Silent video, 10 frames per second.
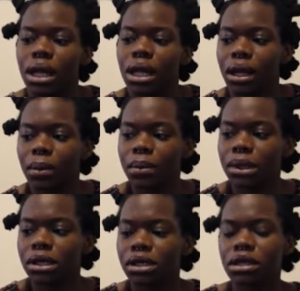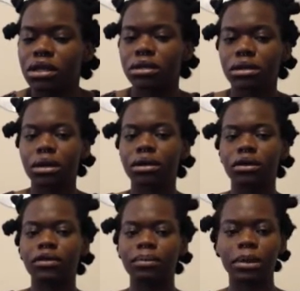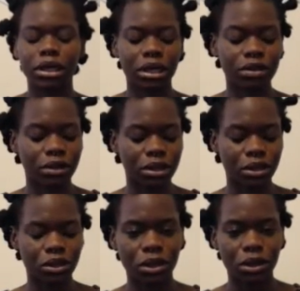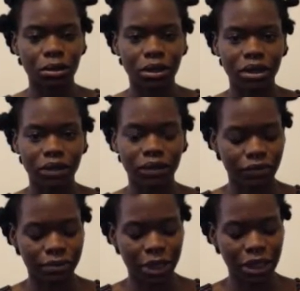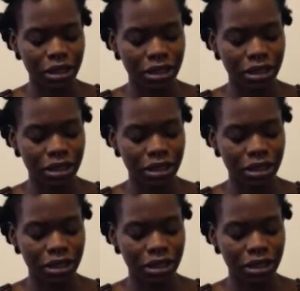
let me just start off by trying to show you what I'm doing.